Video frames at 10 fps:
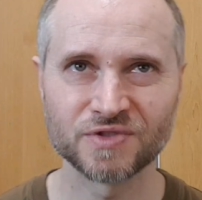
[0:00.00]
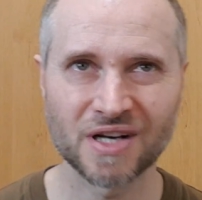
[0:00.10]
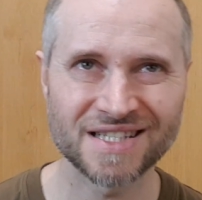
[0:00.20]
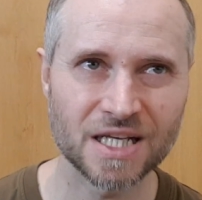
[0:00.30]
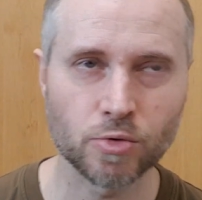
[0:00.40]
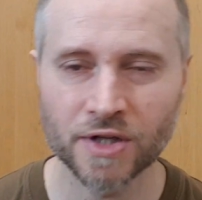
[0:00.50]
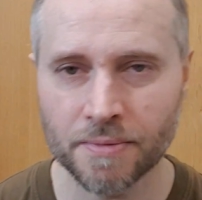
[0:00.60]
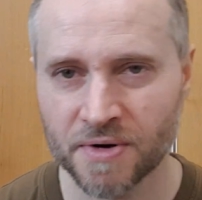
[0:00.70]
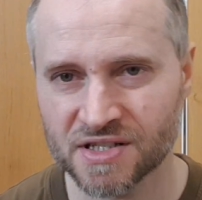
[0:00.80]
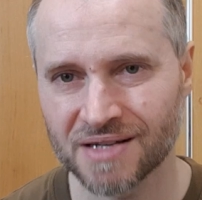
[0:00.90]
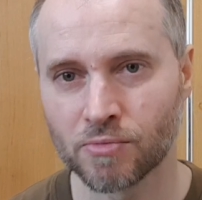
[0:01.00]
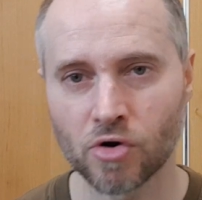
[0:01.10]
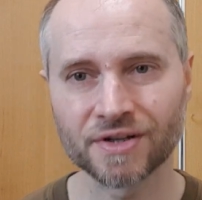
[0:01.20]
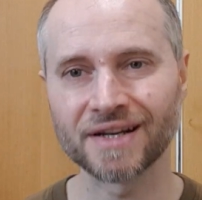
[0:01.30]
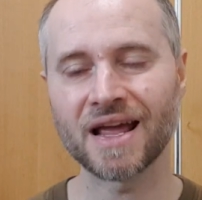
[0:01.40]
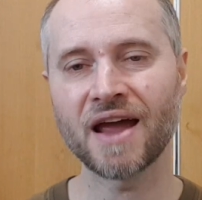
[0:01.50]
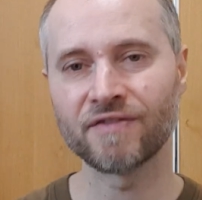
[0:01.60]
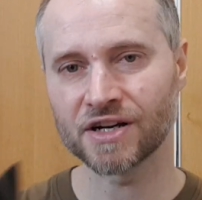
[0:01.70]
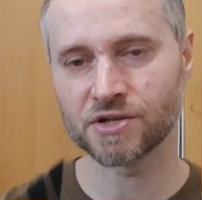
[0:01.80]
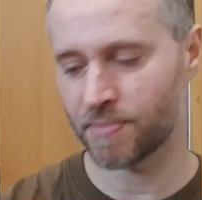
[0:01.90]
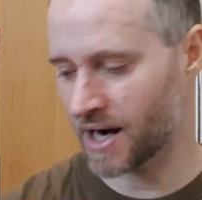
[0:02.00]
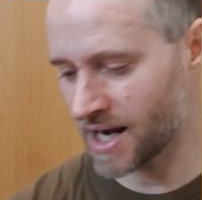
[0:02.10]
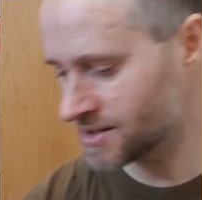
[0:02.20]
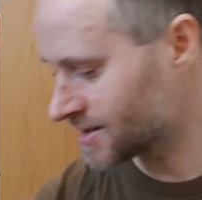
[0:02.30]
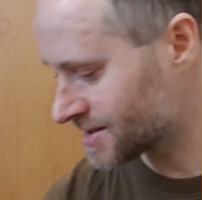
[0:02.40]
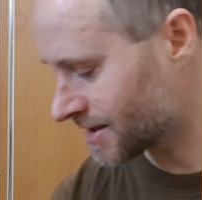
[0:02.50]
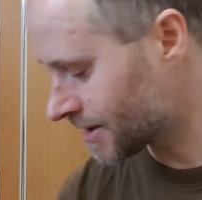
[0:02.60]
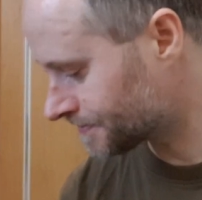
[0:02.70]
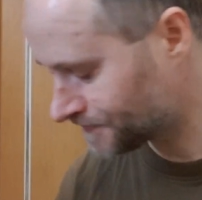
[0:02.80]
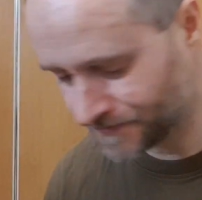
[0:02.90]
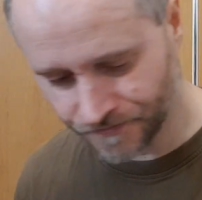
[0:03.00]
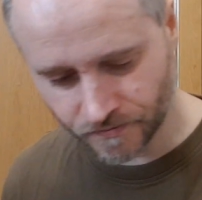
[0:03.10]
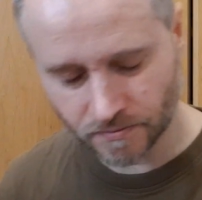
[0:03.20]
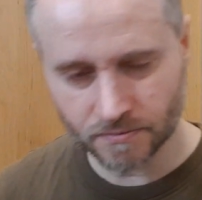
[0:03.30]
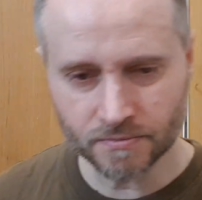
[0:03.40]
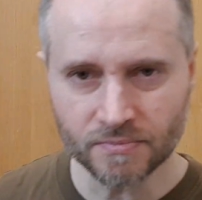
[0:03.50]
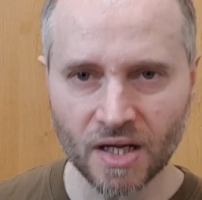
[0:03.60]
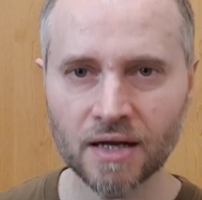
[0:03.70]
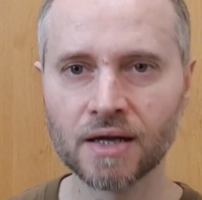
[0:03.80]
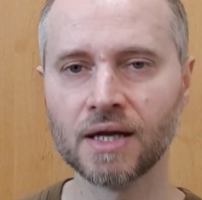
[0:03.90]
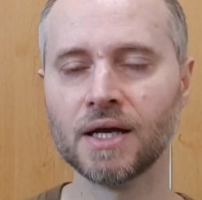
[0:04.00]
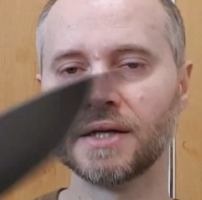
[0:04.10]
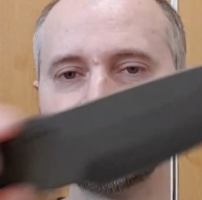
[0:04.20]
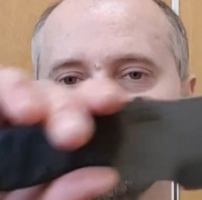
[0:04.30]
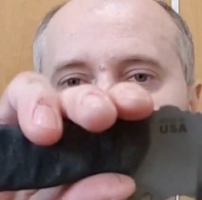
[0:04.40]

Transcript: let's say, 20% more than average price, let's say these